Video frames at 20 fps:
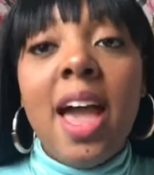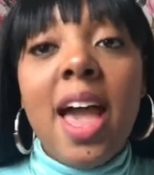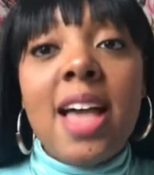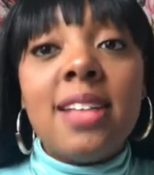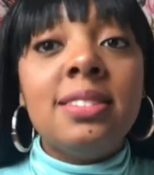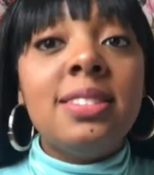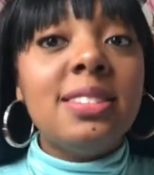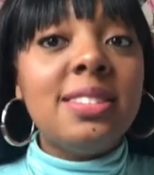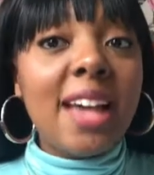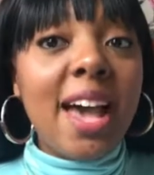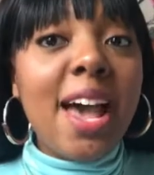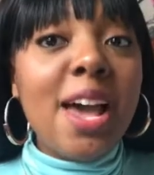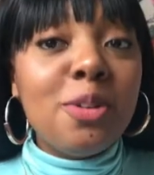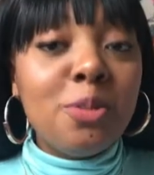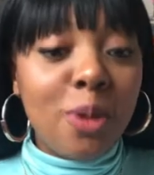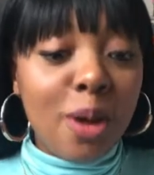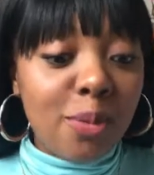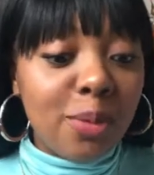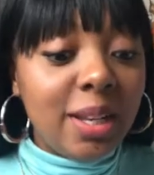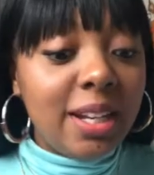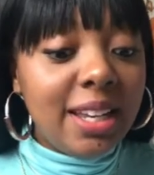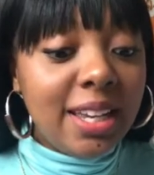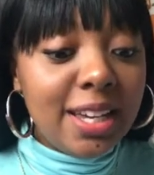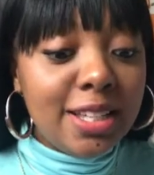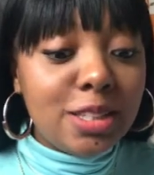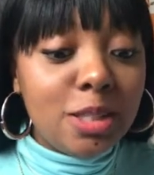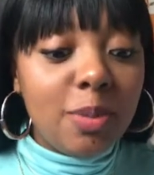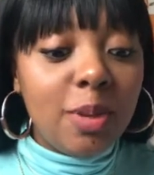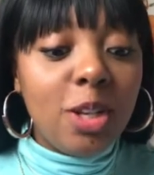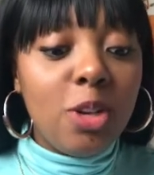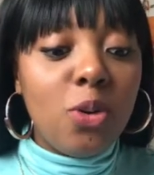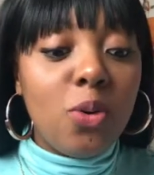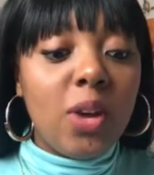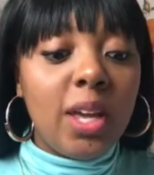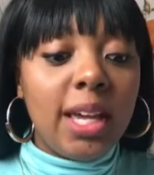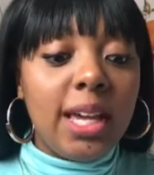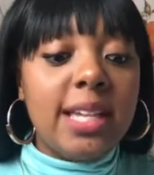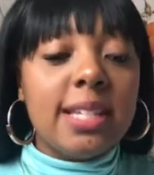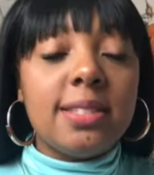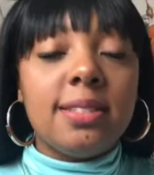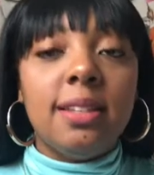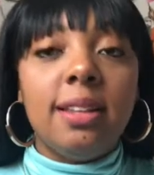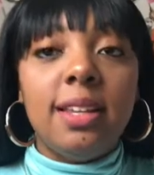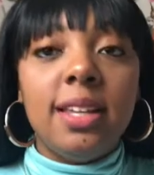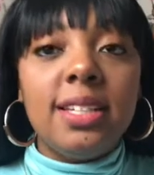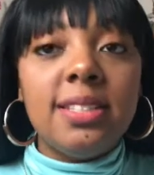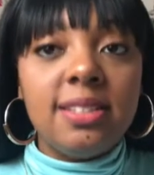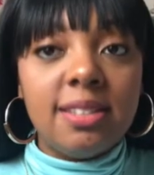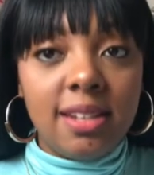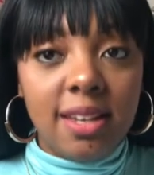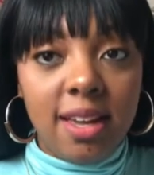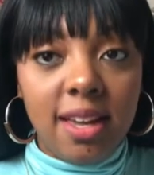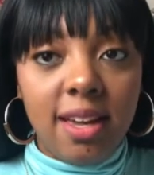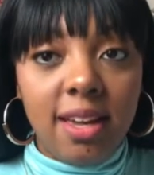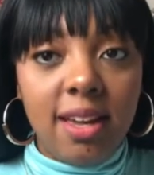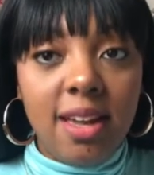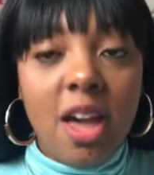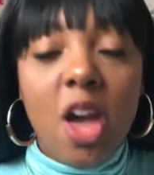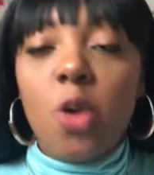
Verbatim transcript: Instead, what we need to be doing is listening.